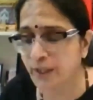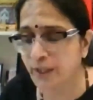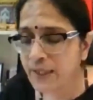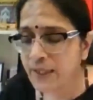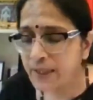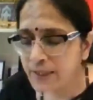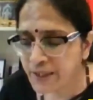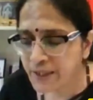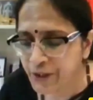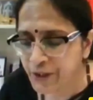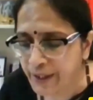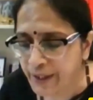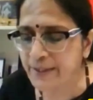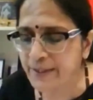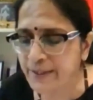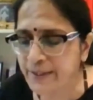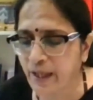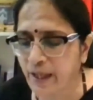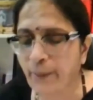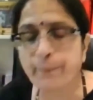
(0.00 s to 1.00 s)
just
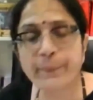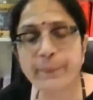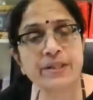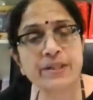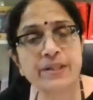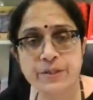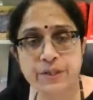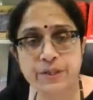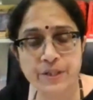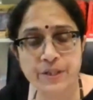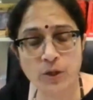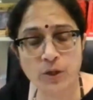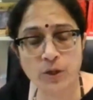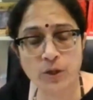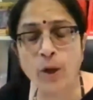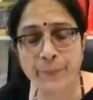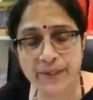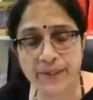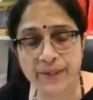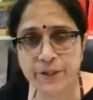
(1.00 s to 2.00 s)

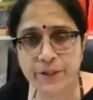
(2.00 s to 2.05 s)
compensation. So a